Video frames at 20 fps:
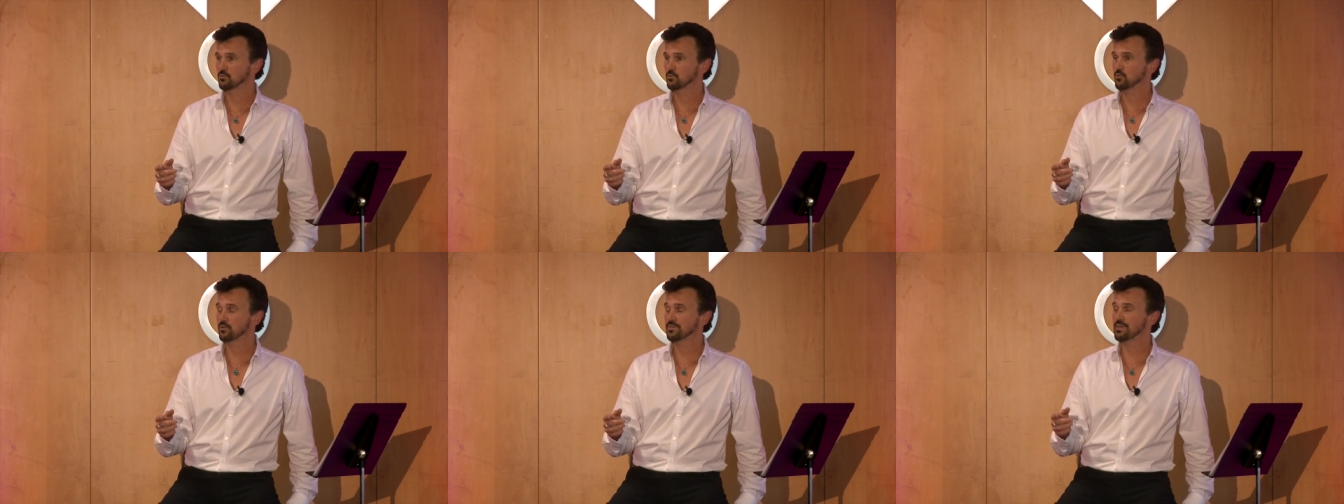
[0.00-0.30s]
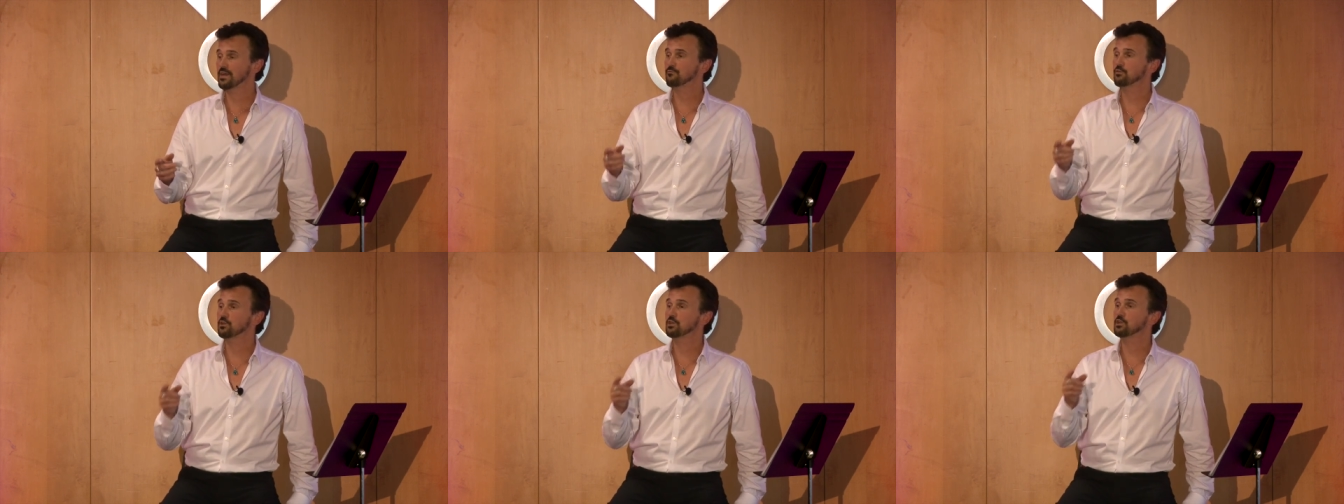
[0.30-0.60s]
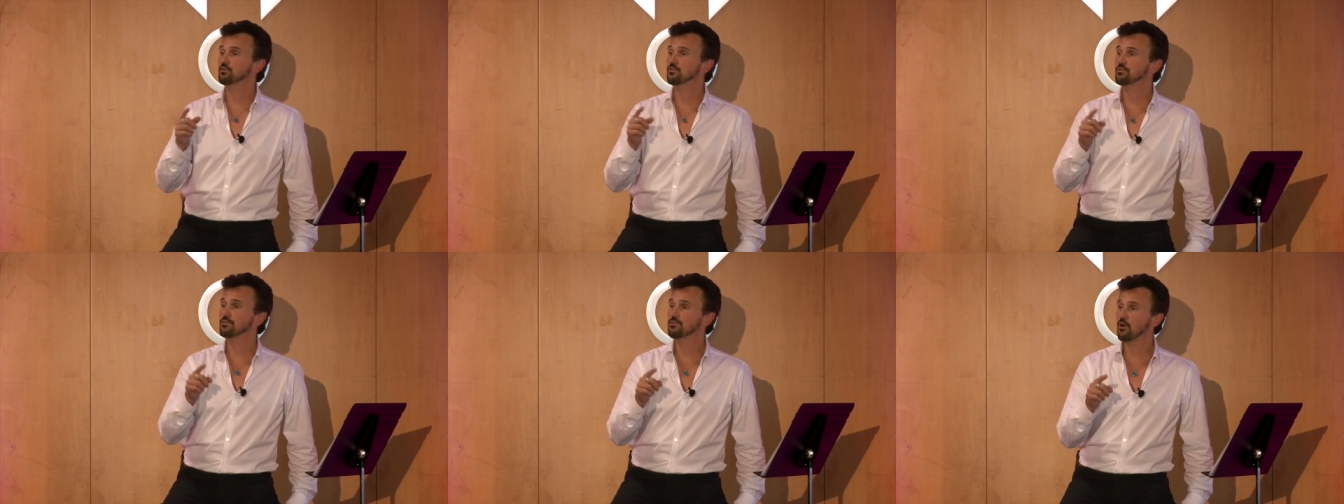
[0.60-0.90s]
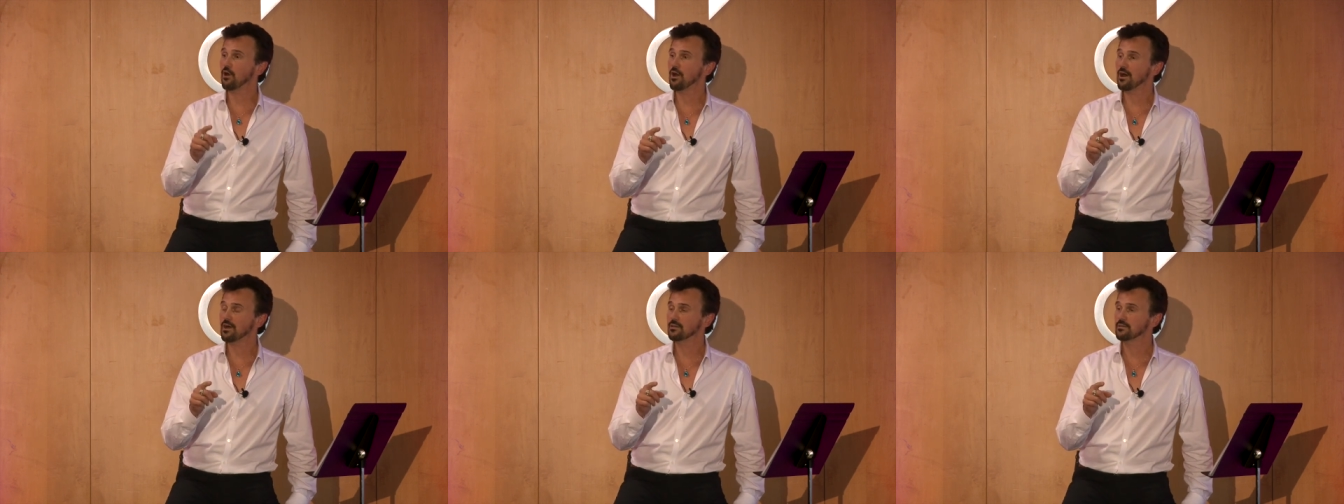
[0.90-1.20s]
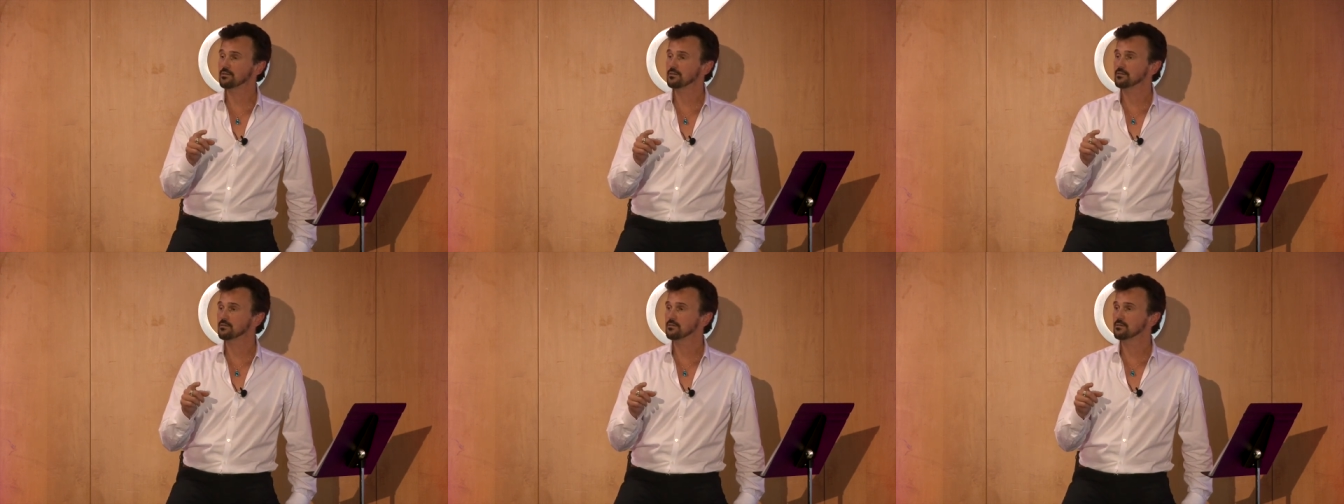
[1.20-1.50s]
with every new
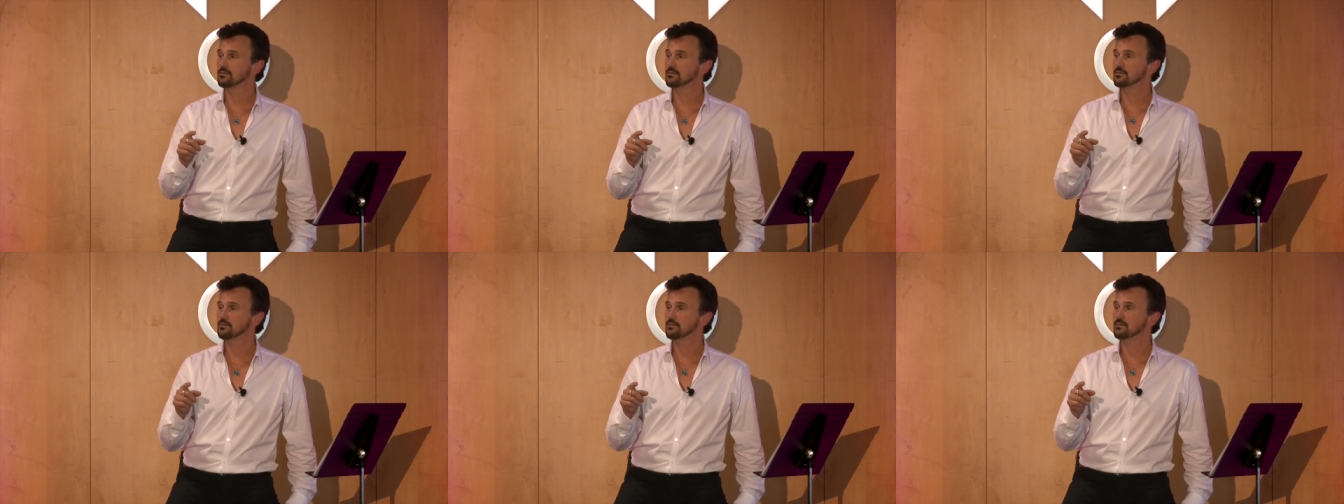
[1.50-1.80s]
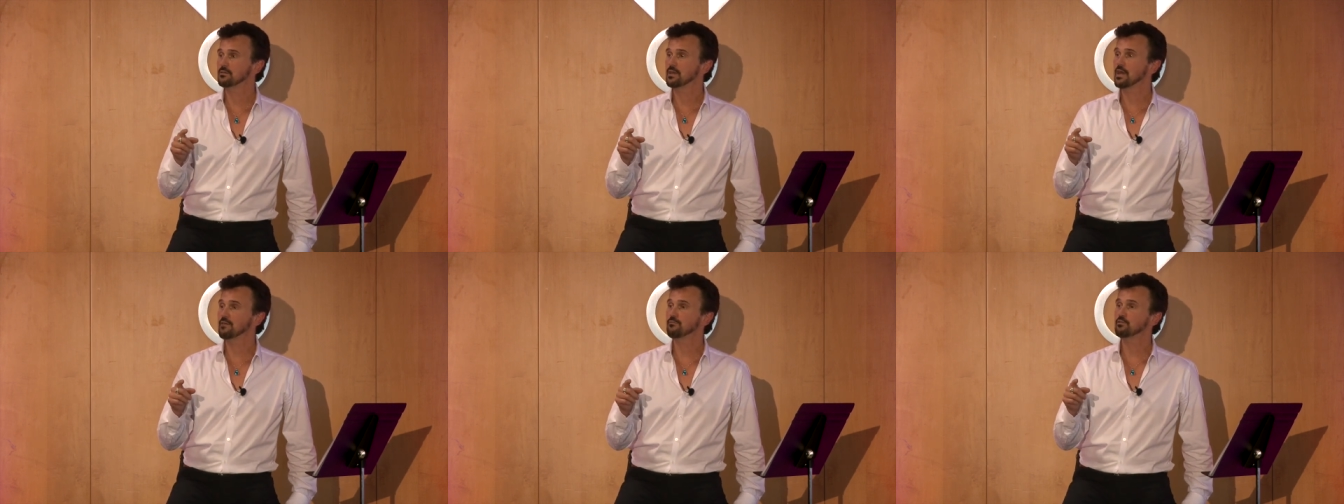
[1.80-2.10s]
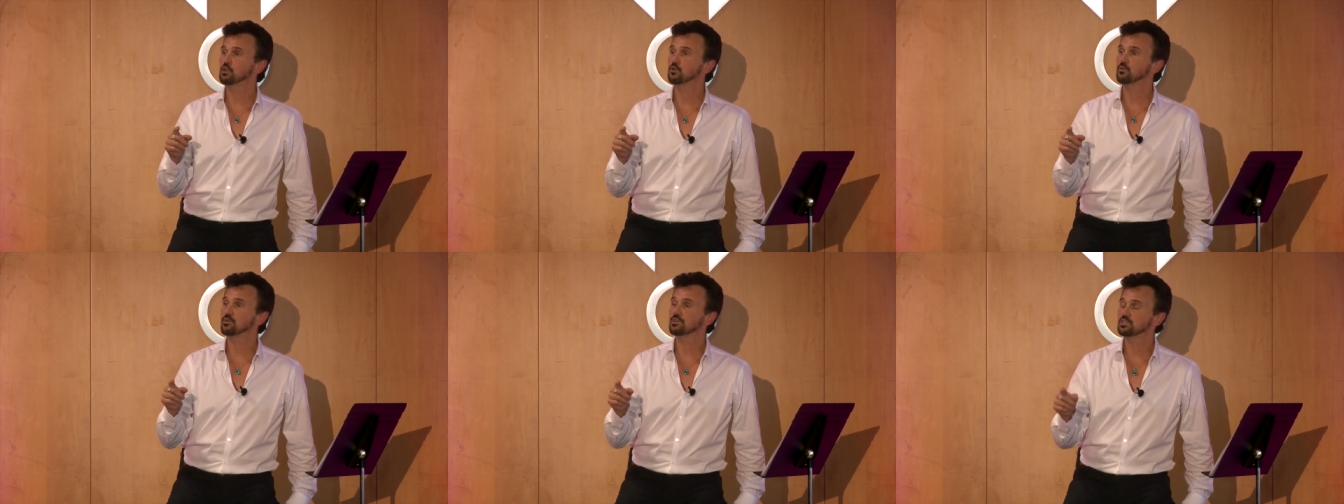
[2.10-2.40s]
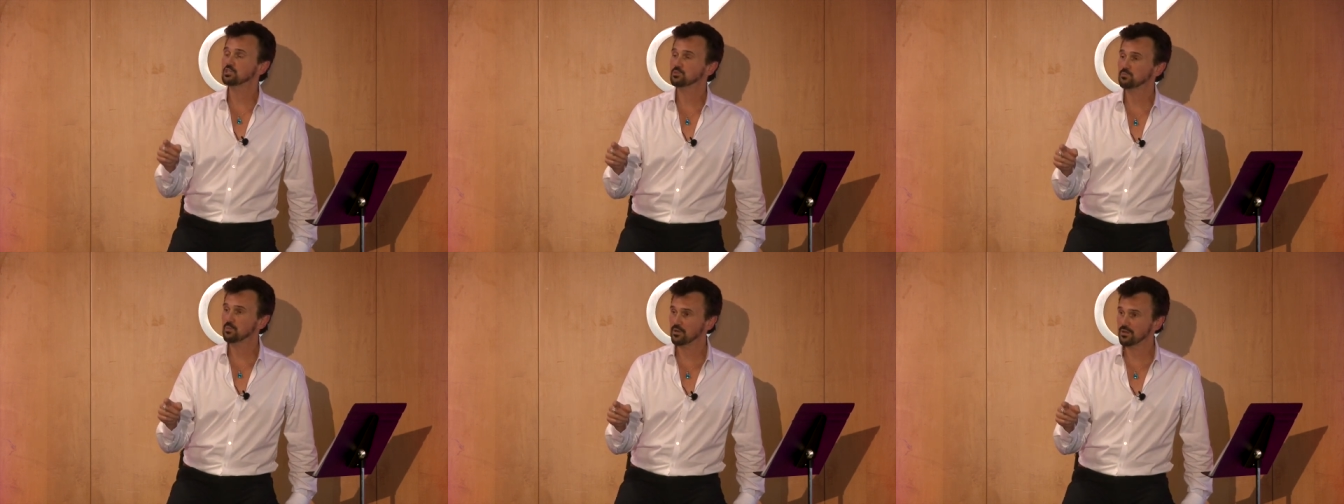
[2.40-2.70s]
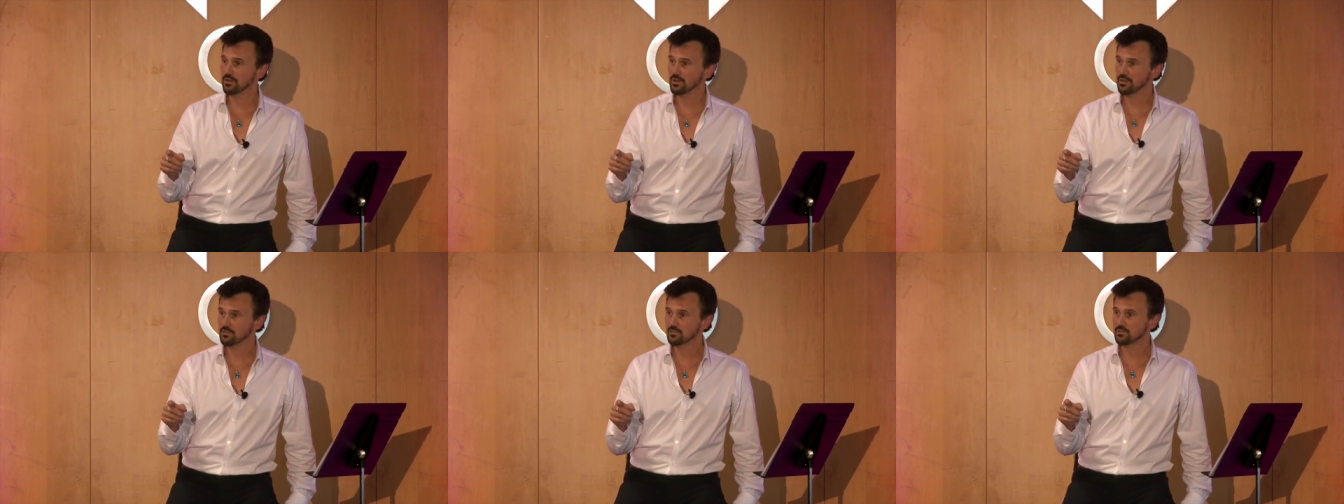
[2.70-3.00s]
thought, every new
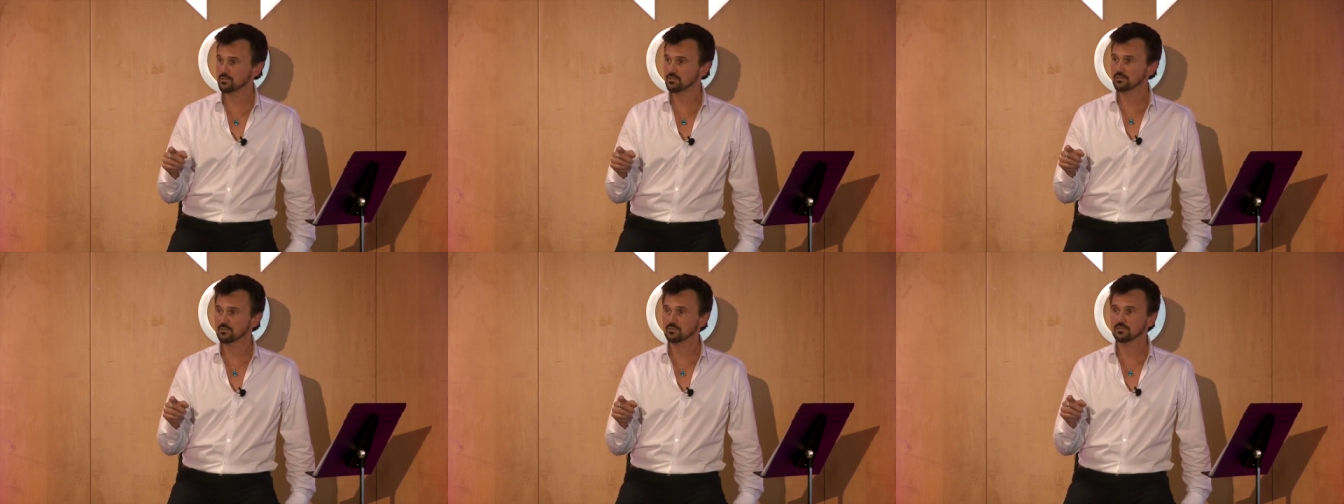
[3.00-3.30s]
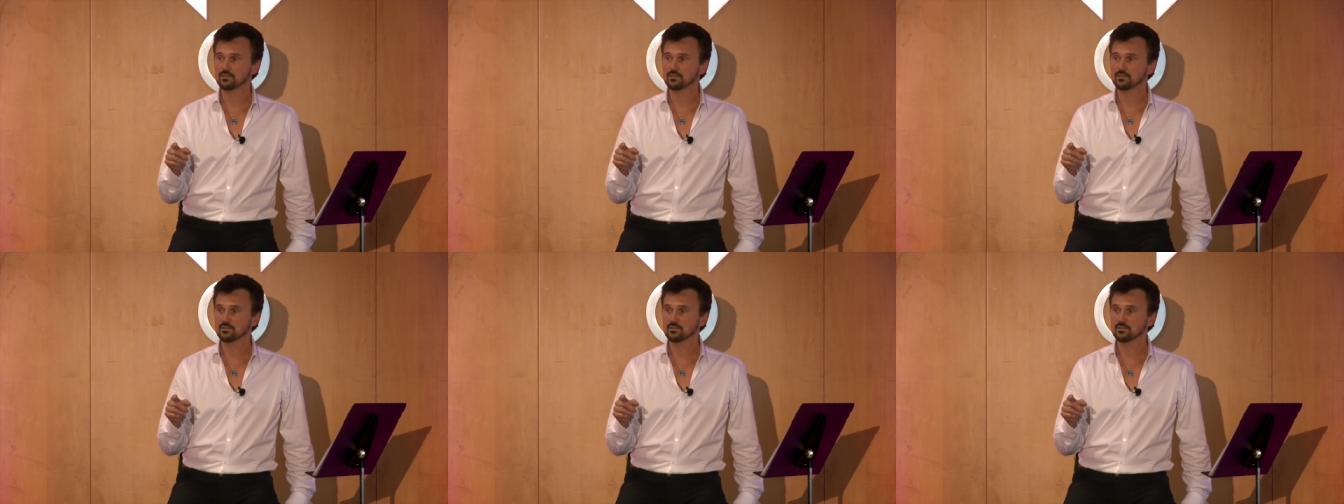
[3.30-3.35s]
experience,